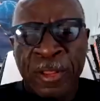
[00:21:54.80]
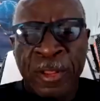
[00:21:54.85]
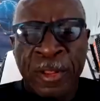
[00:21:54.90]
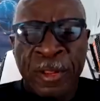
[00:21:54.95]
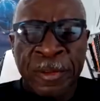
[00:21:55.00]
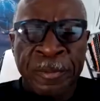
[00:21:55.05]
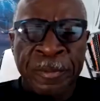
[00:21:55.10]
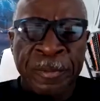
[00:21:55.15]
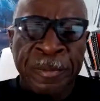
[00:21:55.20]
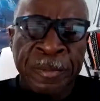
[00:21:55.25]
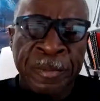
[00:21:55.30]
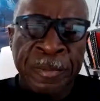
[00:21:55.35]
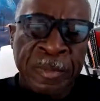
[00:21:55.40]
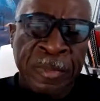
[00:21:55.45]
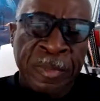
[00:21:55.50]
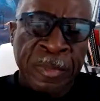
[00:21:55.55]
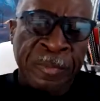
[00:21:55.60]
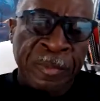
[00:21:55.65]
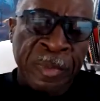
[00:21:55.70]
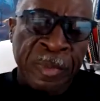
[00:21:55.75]
the
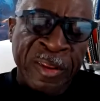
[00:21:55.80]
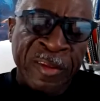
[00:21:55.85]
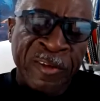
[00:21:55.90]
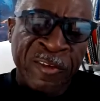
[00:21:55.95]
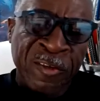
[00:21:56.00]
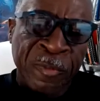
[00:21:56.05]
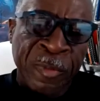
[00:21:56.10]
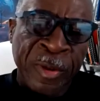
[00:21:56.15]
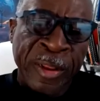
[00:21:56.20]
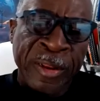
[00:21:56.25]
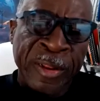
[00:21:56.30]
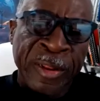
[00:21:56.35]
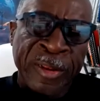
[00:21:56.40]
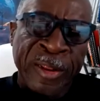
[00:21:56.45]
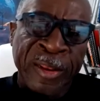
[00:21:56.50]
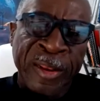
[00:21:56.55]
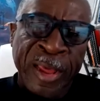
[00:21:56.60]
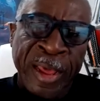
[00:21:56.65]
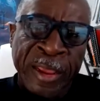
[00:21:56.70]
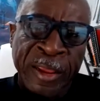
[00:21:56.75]
participating in
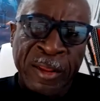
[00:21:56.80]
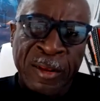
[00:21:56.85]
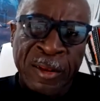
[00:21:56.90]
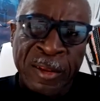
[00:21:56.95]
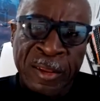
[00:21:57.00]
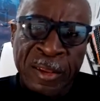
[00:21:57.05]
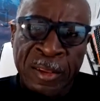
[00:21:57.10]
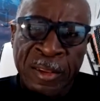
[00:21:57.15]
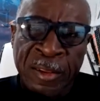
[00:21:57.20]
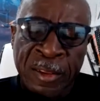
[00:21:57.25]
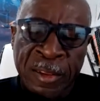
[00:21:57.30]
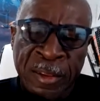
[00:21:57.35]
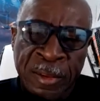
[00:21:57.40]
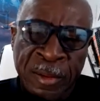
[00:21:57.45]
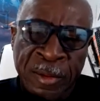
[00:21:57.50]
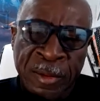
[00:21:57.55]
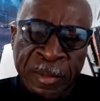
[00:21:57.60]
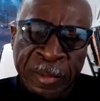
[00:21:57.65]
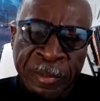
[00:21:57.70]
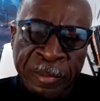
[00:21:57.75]
the NICA League
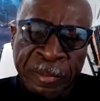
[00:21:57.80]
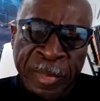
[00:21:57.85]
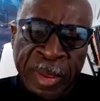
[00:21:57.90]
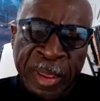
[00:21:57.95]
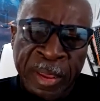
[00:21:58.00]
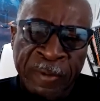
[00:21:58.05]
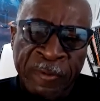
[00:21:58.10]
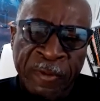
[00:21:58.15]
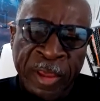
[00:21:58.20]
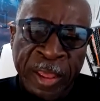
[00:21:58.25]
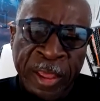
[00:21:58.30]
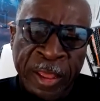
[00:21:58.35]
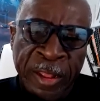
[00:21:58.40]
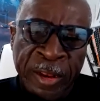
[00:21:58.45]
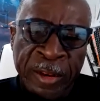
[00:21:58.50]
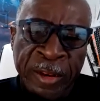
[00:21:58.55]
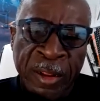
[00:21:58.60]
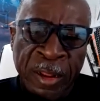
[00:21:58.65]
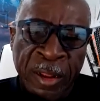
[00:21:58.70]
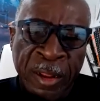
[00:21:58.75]
may have
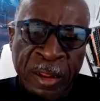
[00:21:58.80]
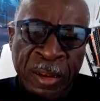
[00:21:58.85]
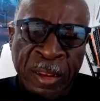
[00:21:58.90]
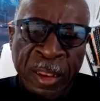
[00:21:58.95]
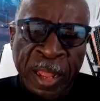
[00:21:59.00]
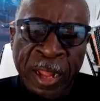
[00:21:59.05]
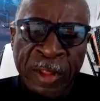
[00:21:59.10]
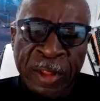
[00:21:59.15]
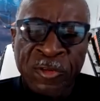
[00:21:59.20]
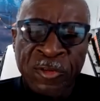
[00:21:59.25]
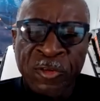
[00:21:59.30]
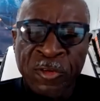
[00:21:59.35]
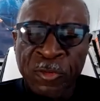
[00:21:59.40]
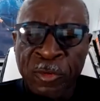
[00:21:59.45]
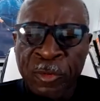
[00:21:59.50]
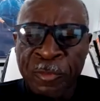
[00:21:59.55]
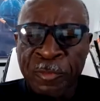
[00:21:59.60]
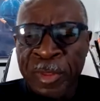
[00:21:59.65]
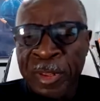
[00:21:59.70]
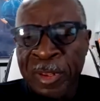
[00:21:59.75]
had a lot to do
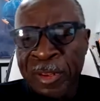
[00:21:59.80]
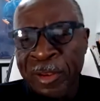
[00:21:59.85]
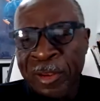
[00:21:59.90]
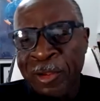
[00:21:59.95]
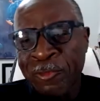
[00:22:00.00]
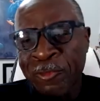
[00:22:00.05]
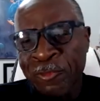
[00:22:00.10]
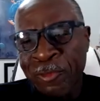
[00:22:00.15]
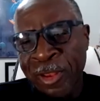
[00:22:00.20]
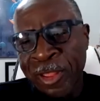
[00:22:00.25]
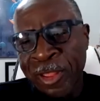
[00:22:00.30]
with building those